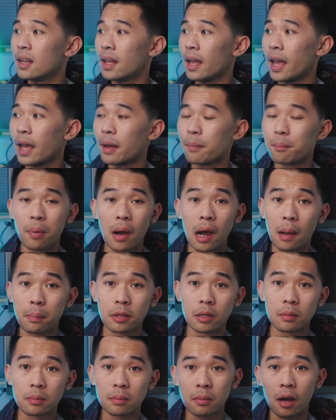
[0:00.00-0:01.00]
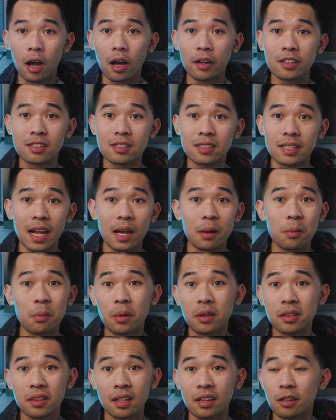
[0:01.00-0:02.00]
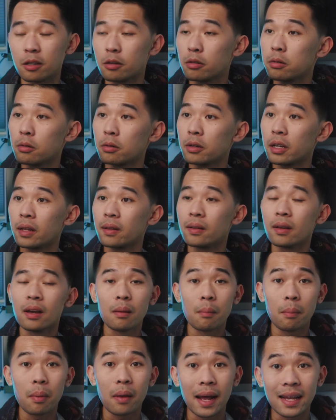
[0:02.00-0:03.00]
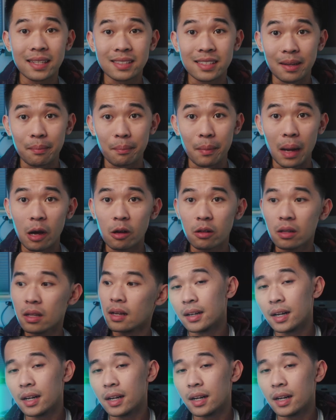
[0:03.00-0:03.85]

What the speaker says: and pop them on the stand with the included plastic mount.